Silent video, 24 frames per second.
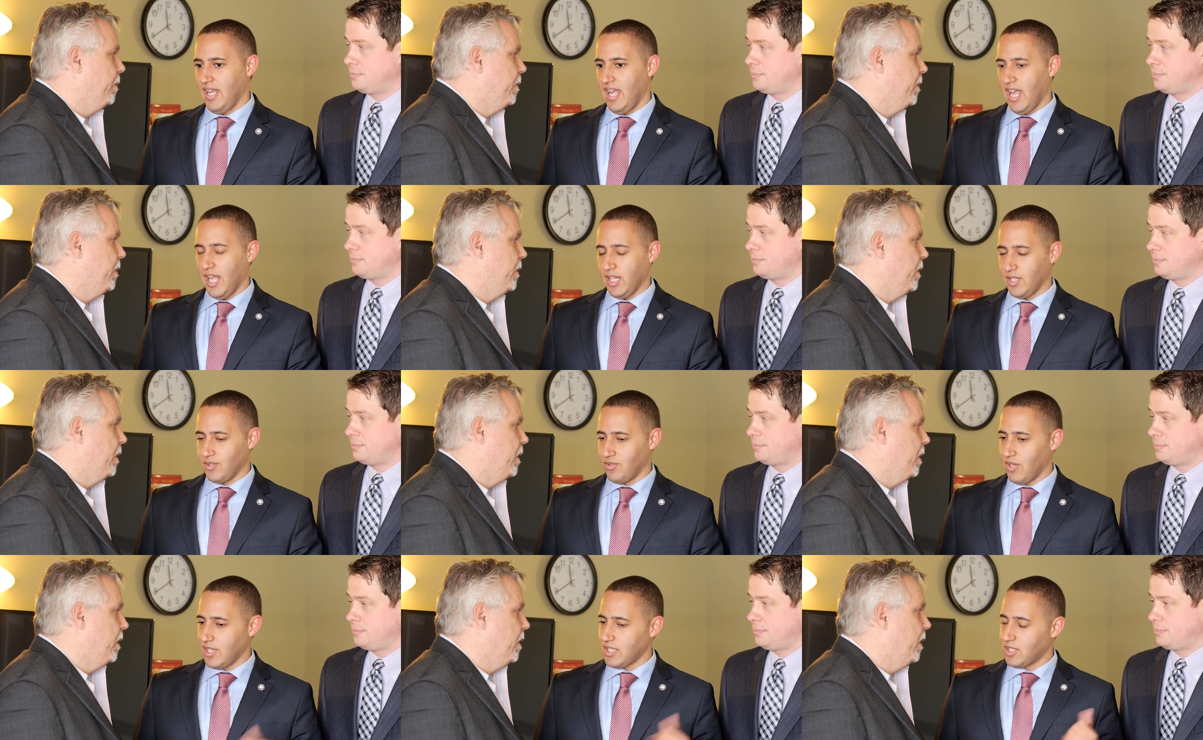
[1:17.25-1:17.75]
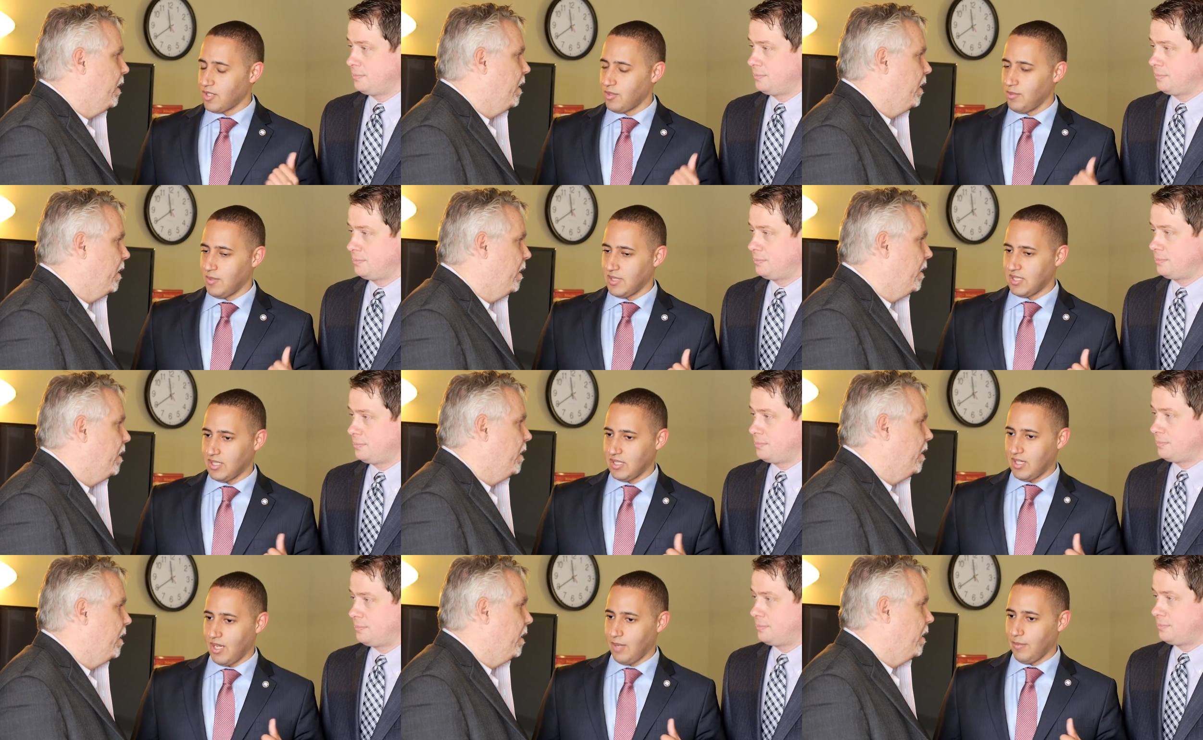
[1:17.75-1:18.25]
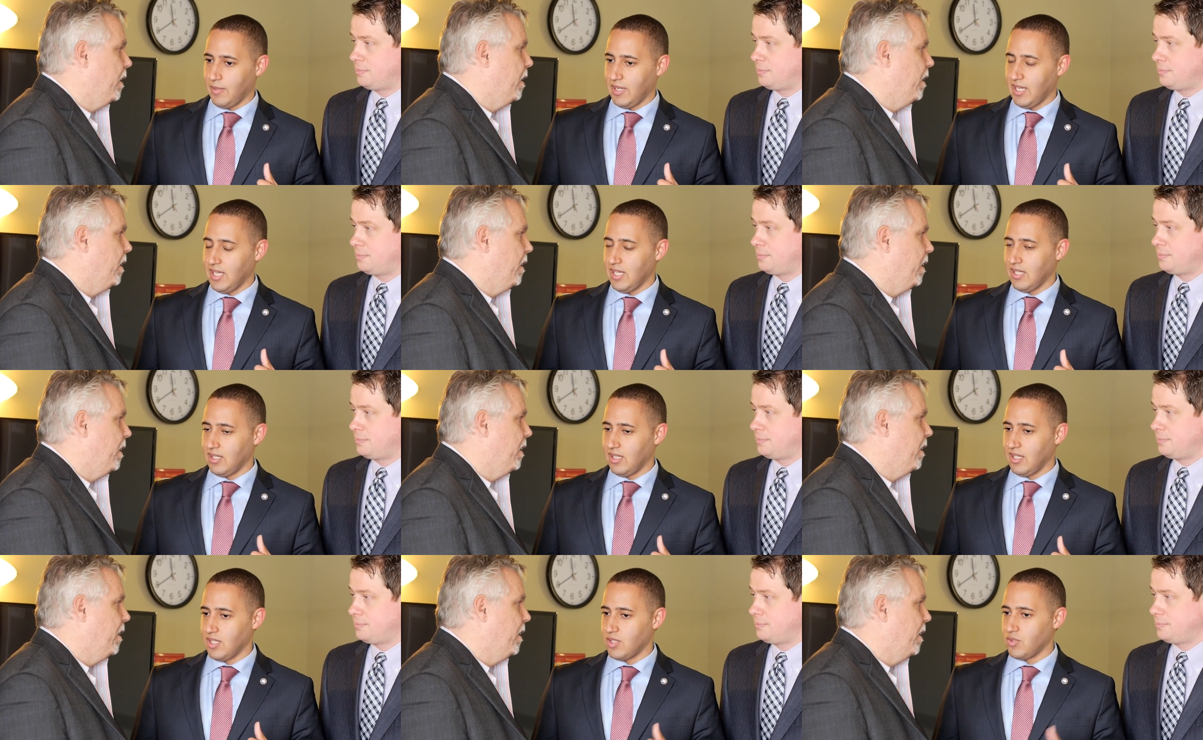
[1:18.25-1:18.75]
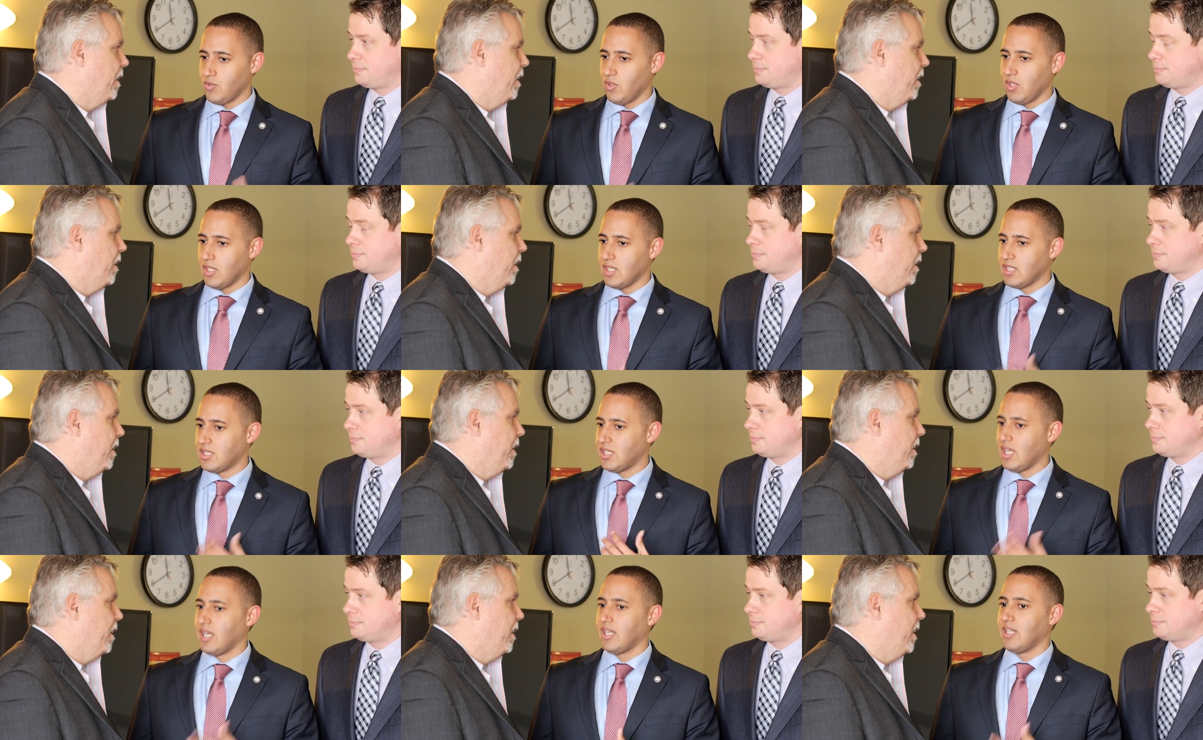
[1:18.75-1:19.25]
Speaker 1: And the rescue mission coming in has really
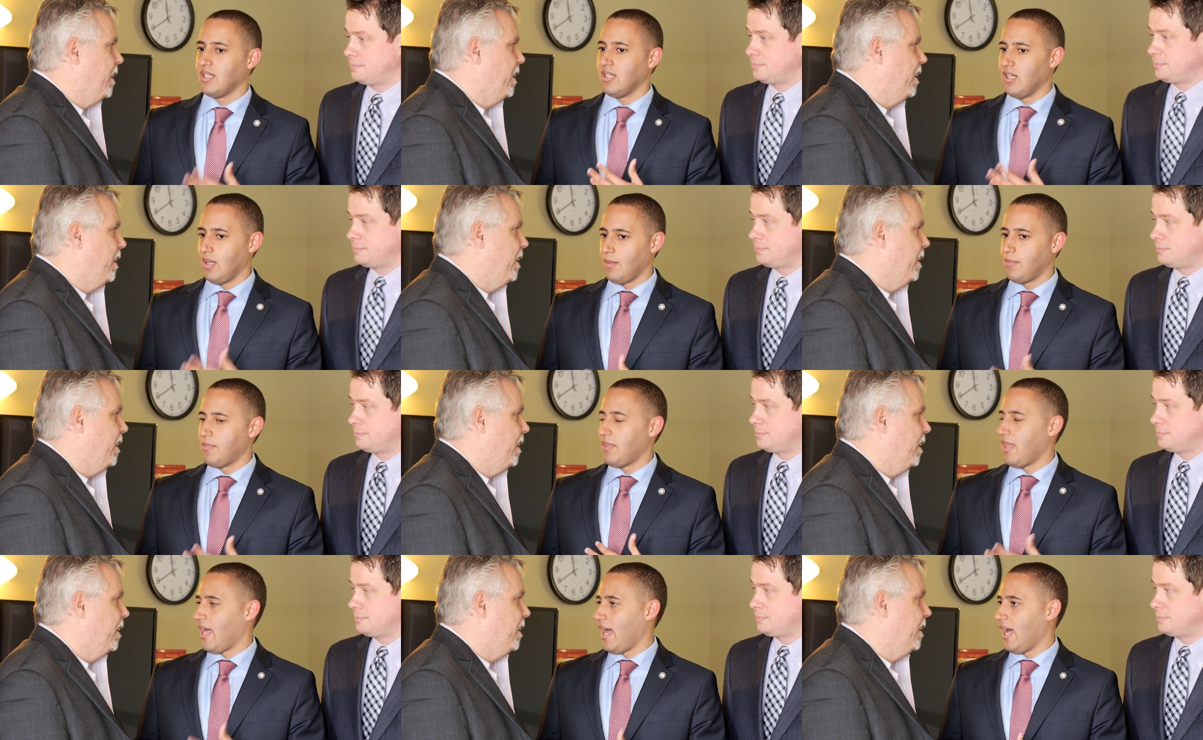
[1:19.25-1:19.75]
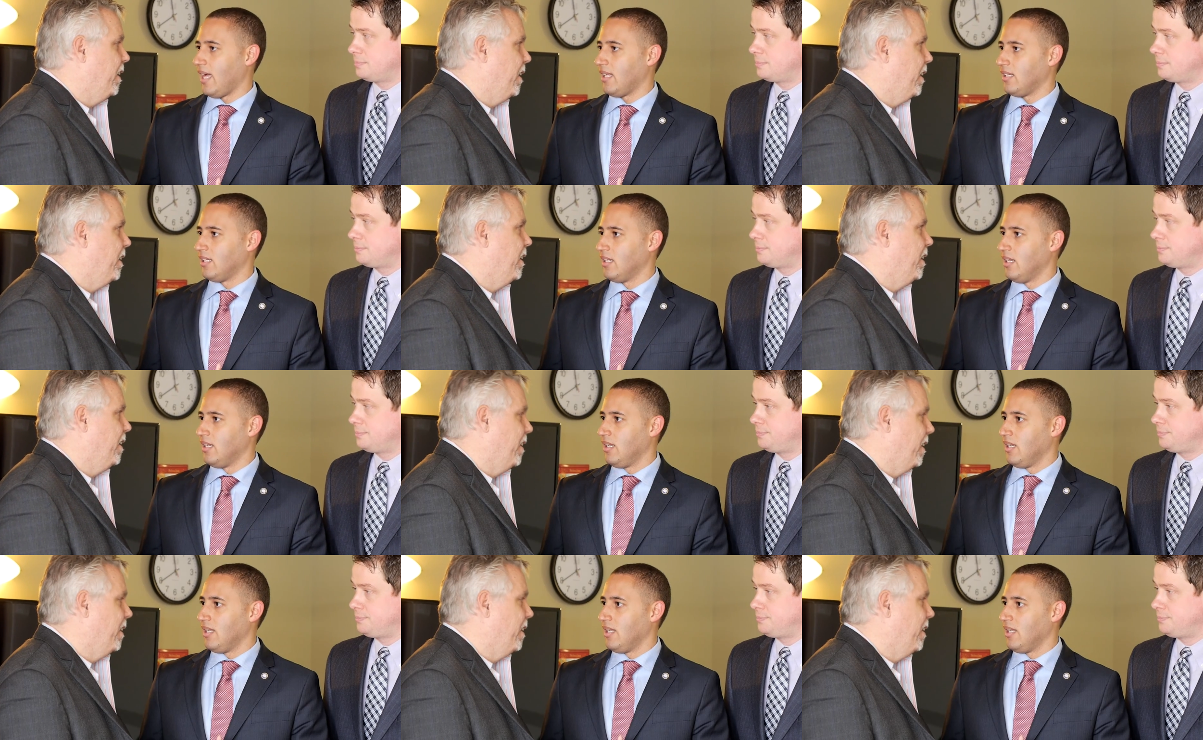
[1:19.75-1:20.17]
shaken up that,